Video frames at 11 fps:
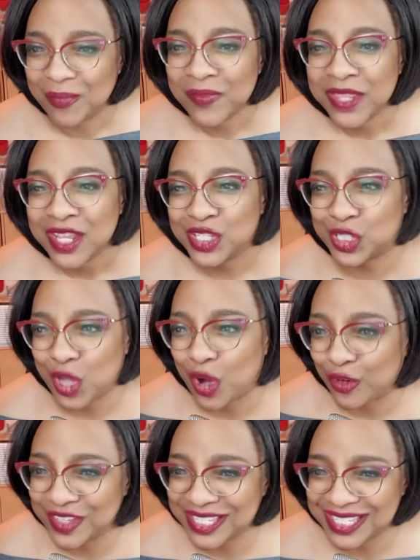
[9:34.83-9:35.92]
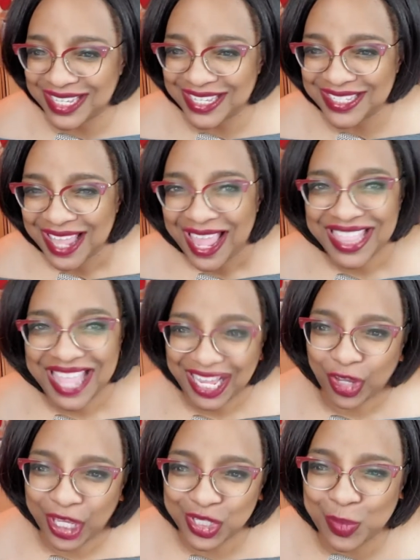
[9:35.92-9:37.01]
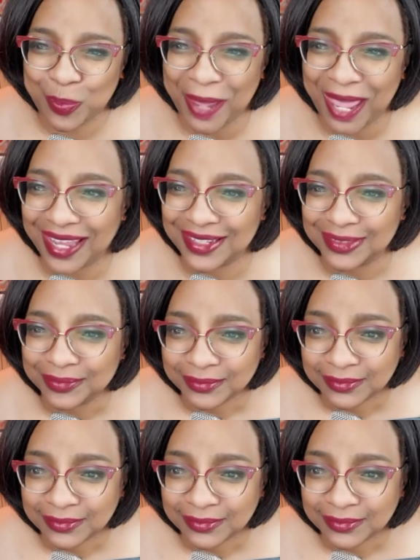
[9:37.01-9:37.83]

services that could get you paid